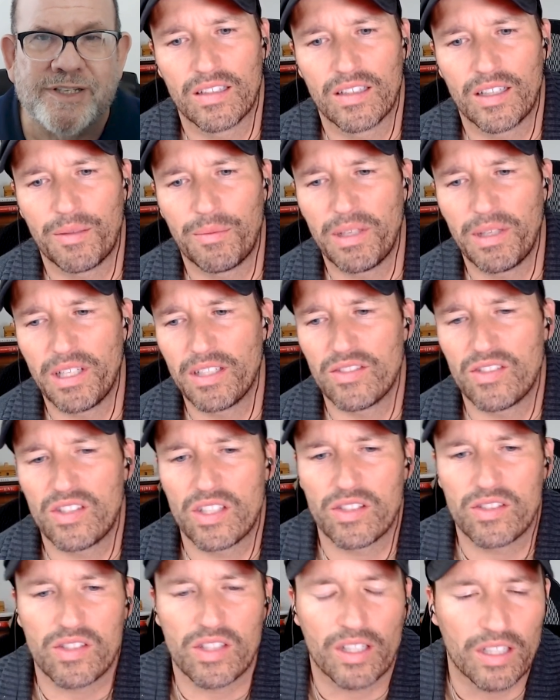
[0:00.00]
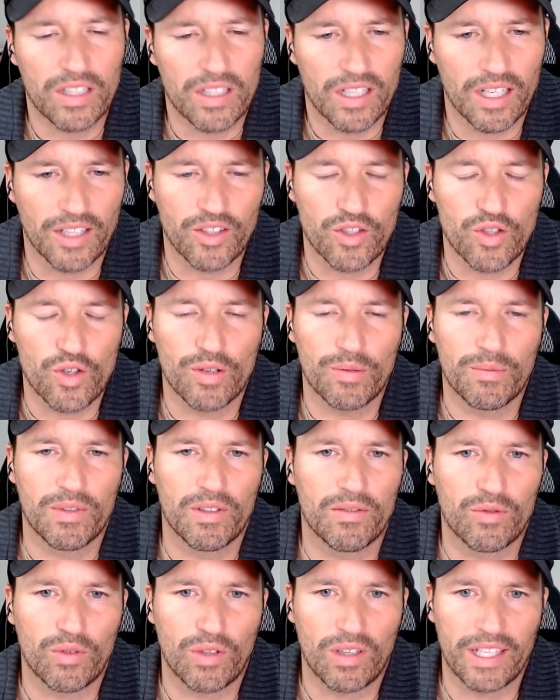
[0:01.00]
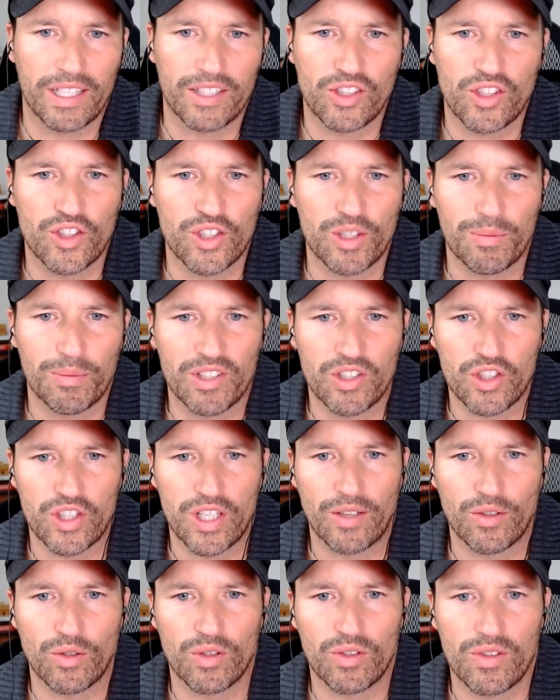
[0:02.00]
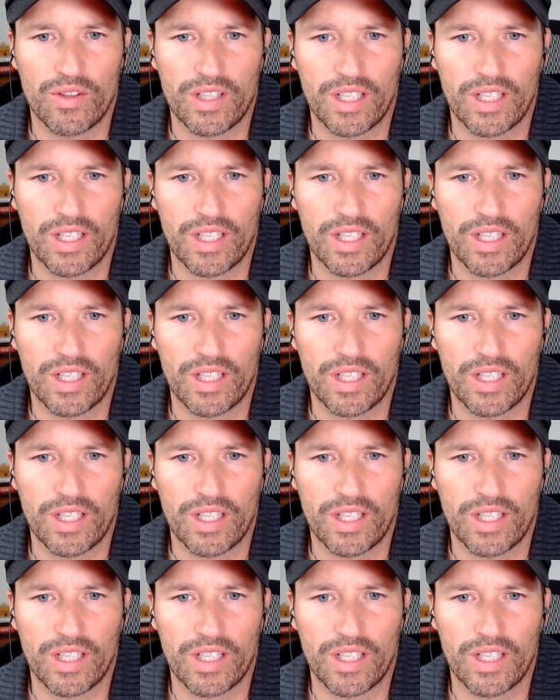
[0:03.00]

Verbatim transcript: I mean, is this the conundrum of relationship in general,